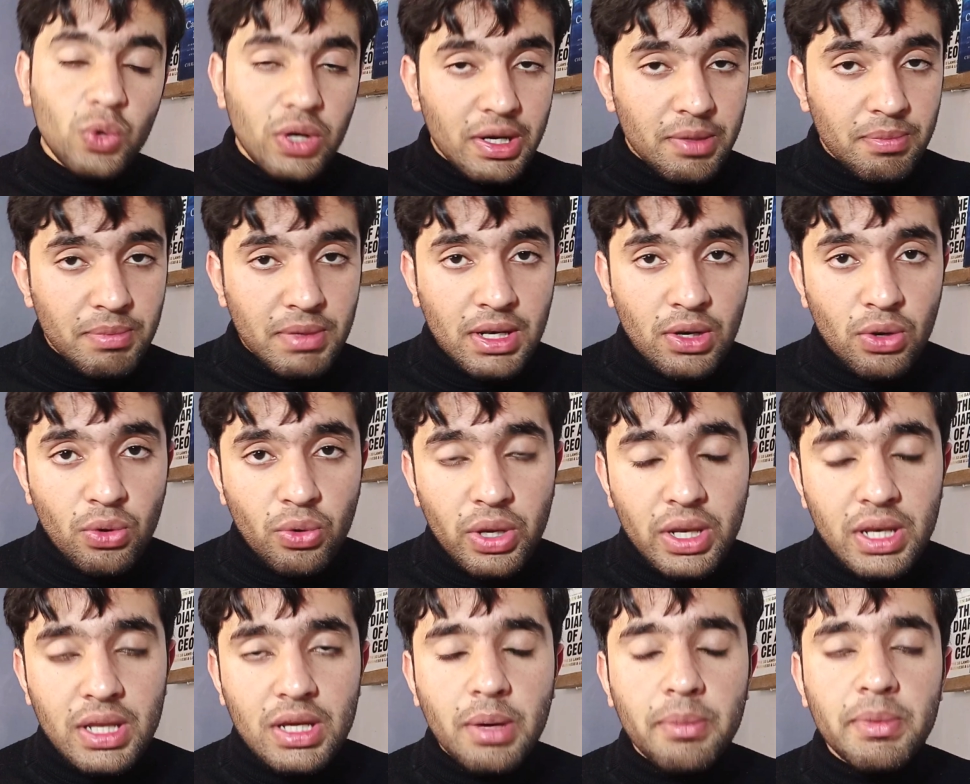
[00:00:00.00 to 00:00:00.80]
do let me
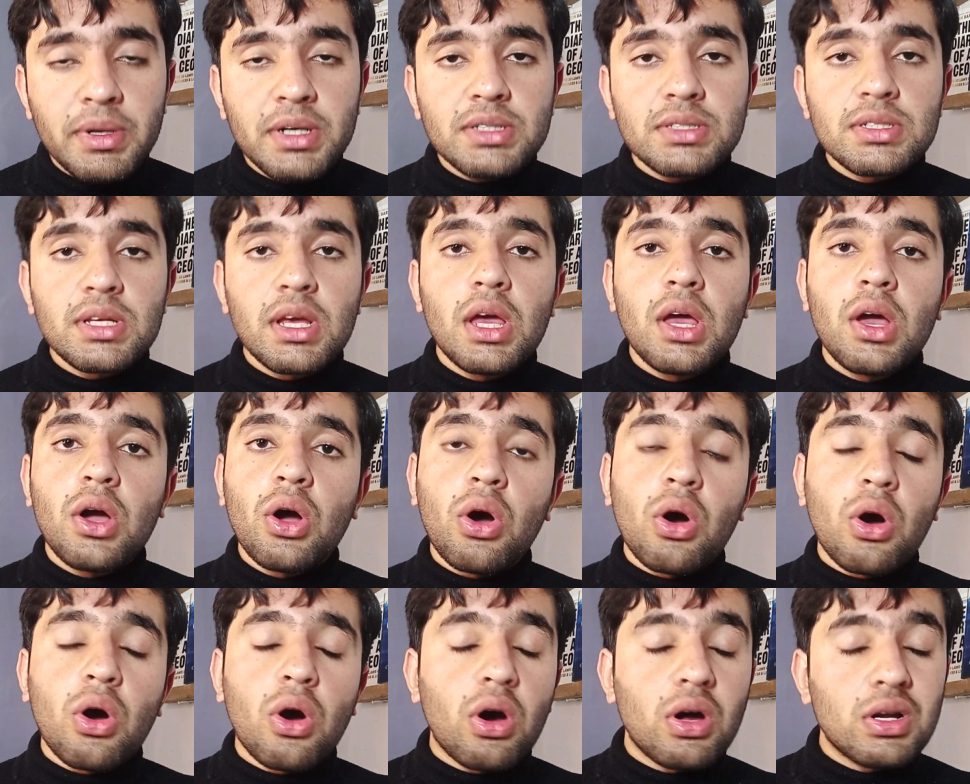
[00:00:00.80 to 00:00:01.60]
know in comments,
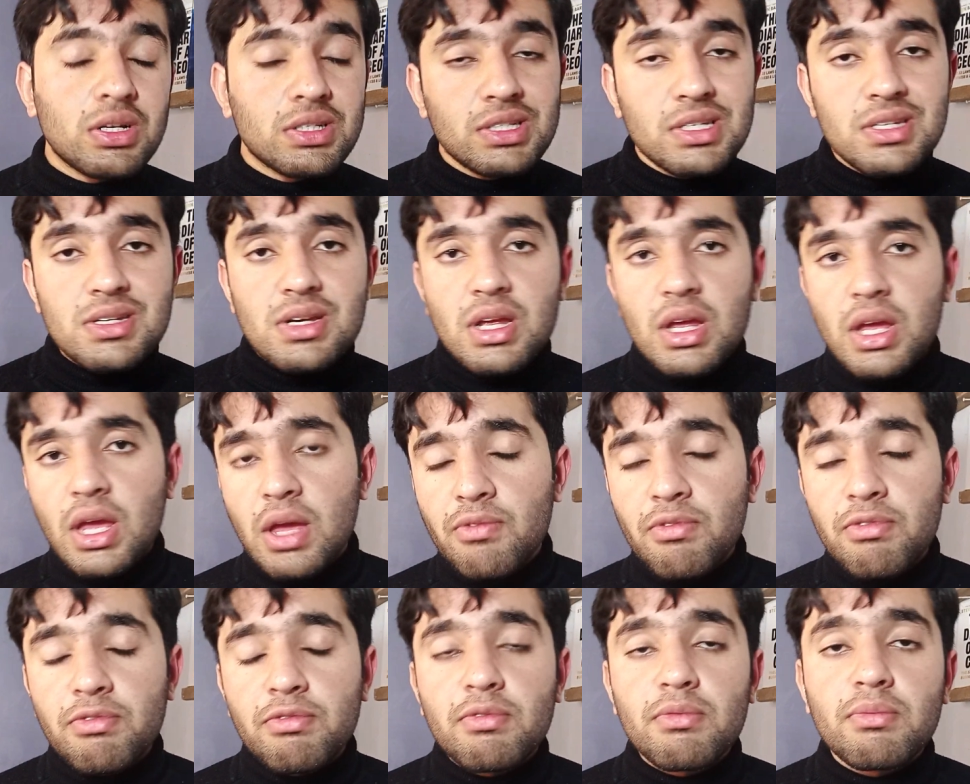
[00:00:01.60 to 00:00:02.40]
or just
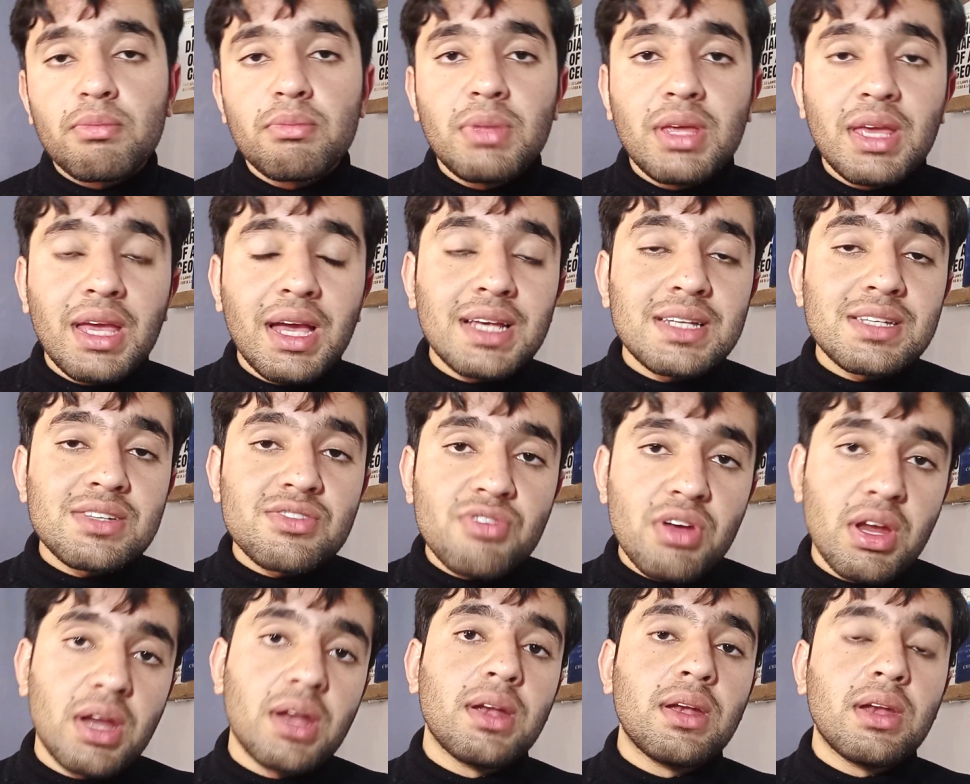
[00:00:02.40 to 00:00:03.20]
give me a
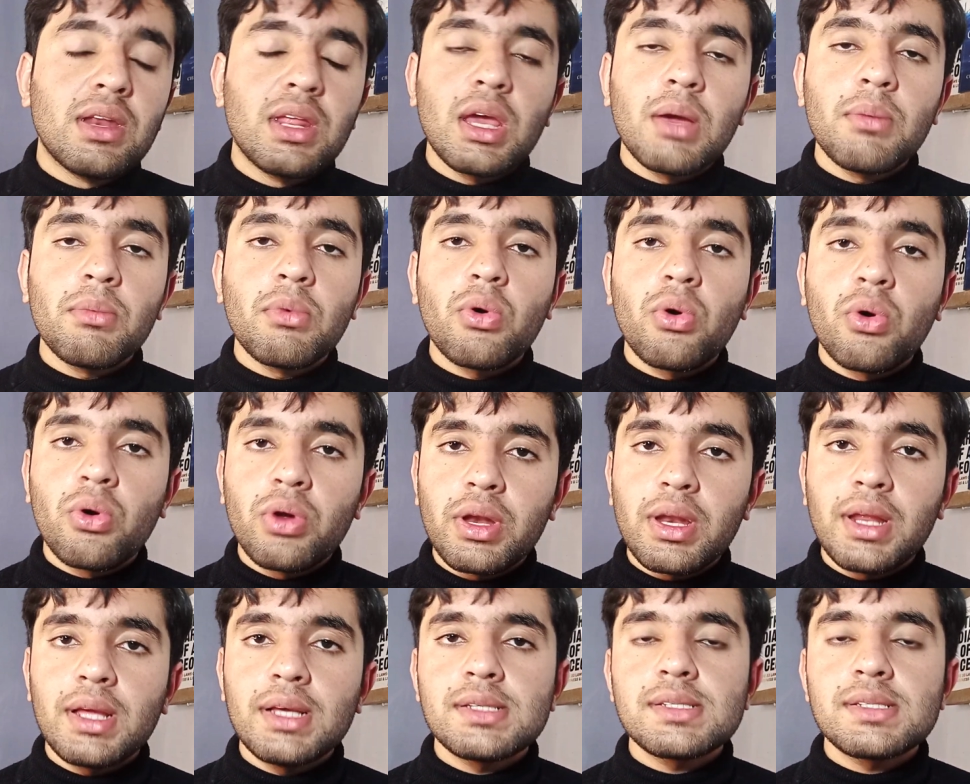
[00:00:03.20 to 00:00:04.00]
straight DM
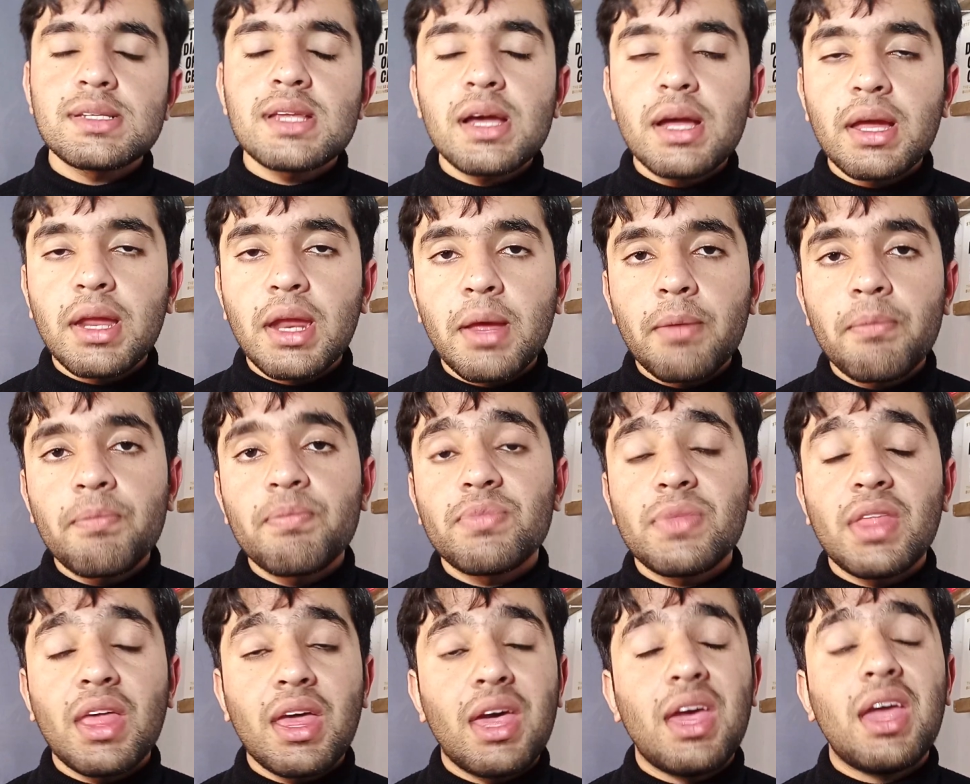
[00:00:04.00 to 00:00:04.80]
on
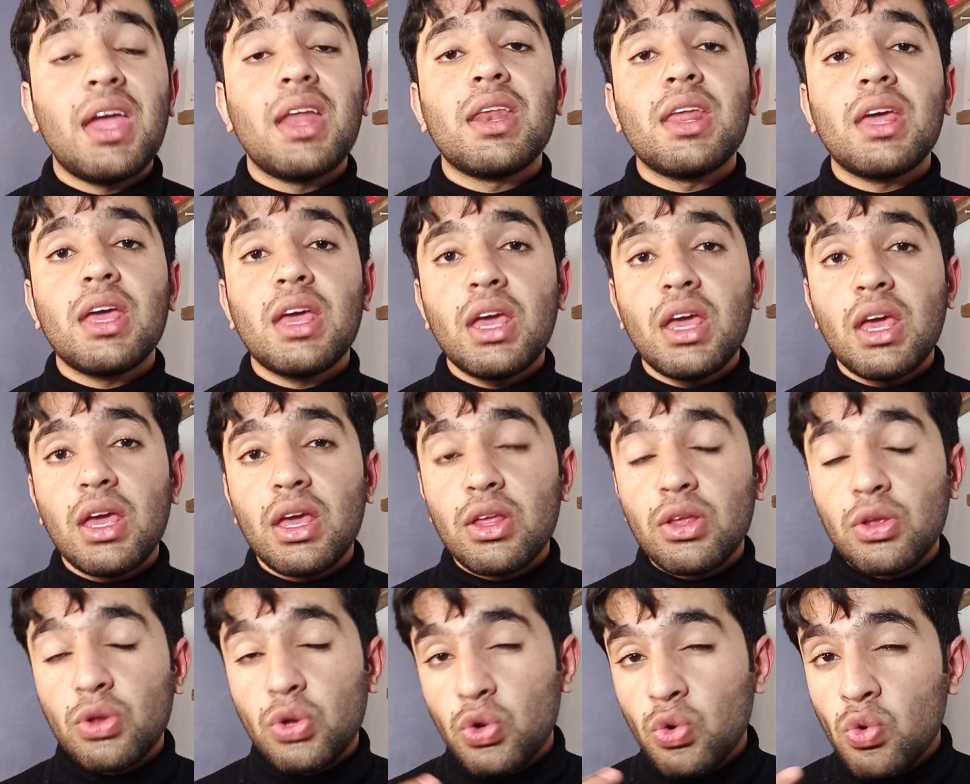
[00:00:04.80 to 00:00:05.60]
Instagram. And
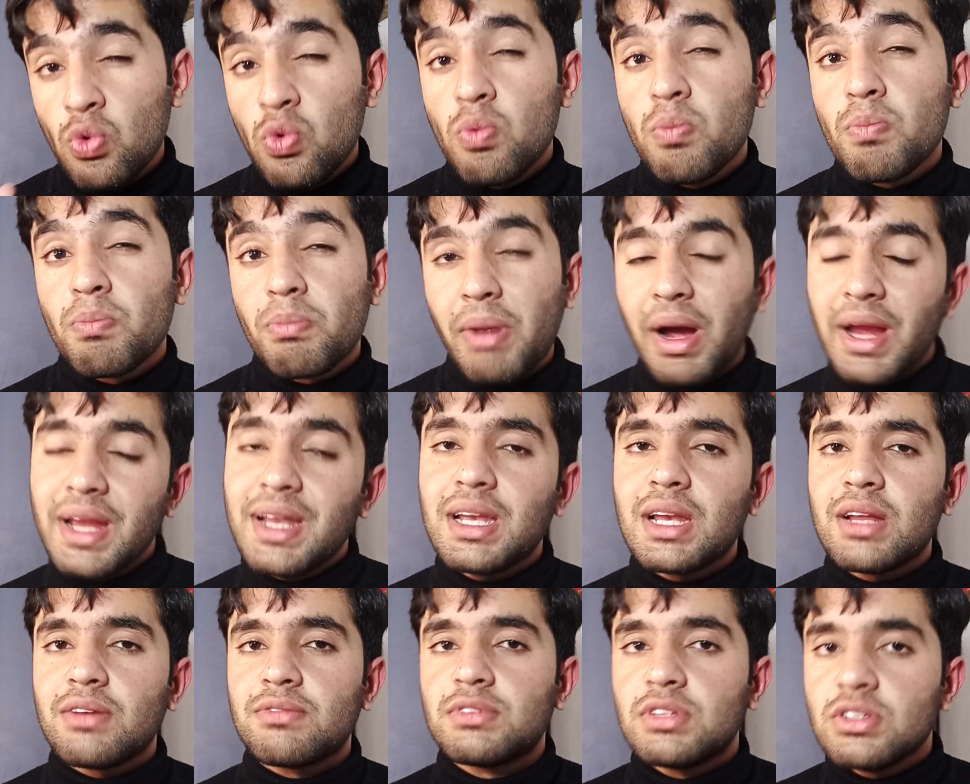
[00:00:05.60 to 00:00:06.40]
you
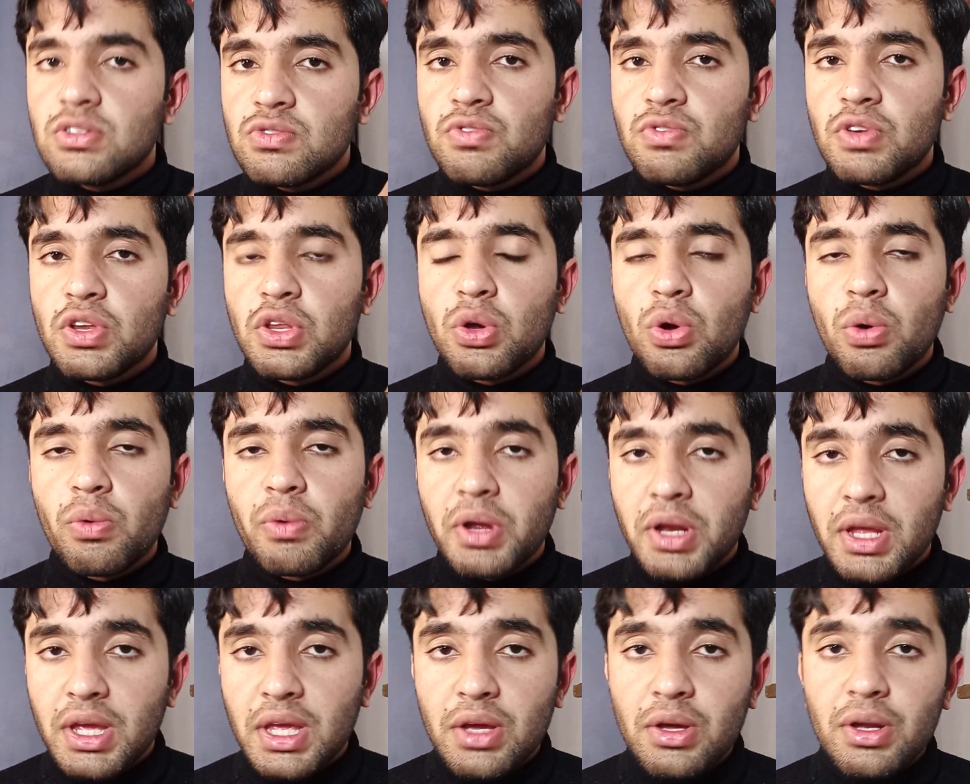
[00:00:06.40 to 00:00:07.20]
might love this video
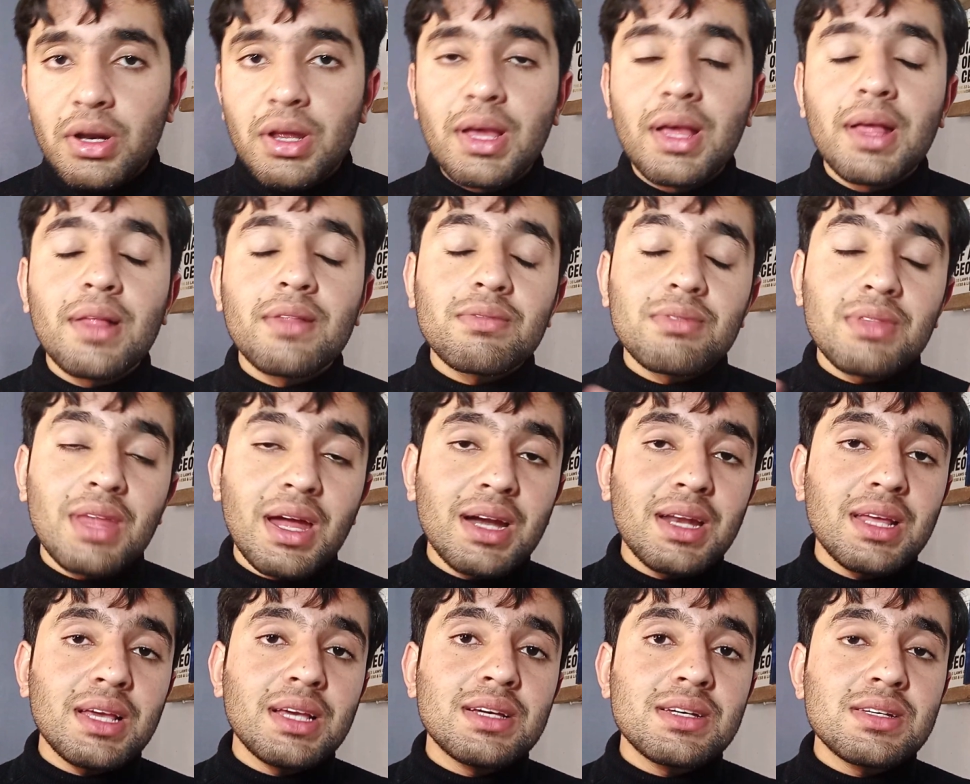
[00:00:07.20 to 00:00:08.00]
over here.
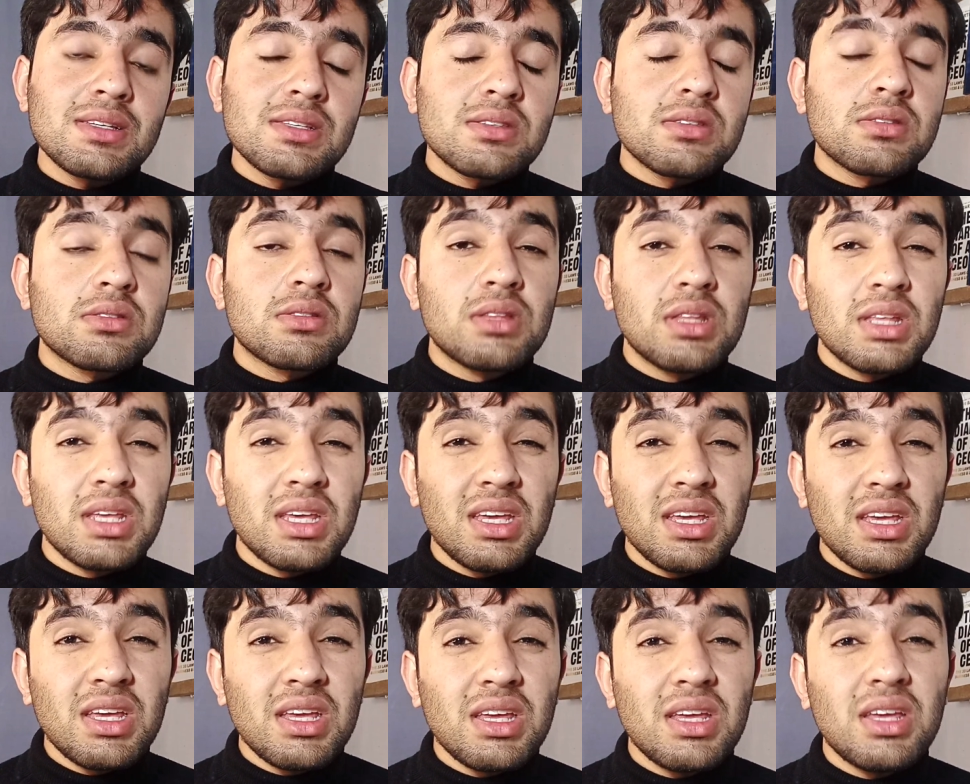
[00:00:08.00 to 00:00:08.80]
That is
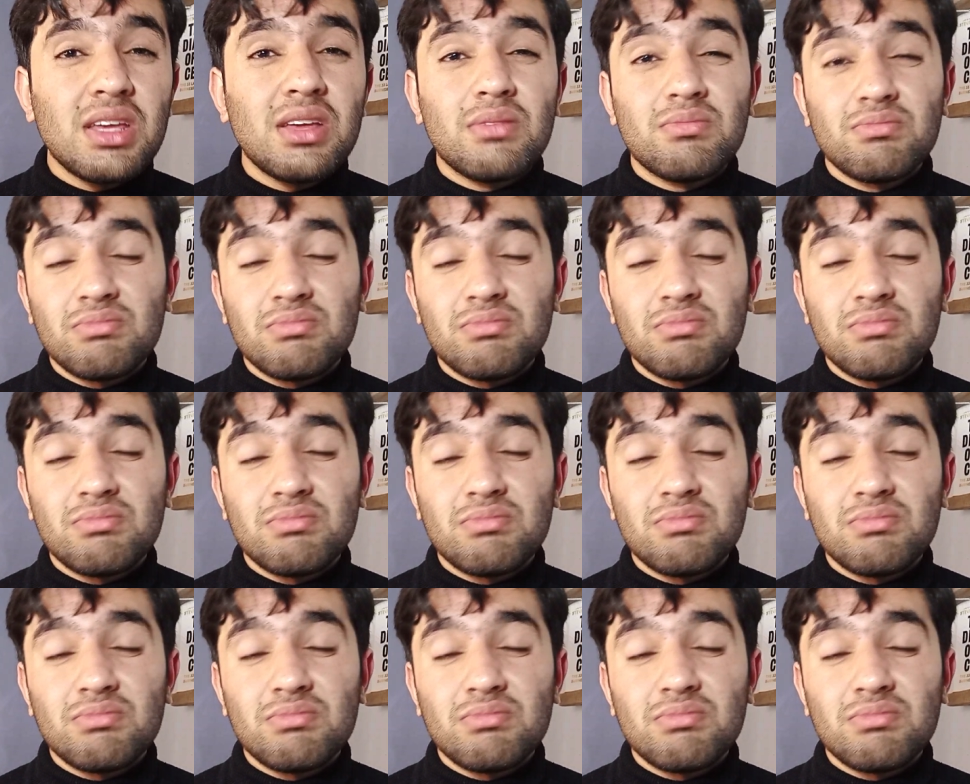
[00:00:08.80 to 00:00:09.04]
the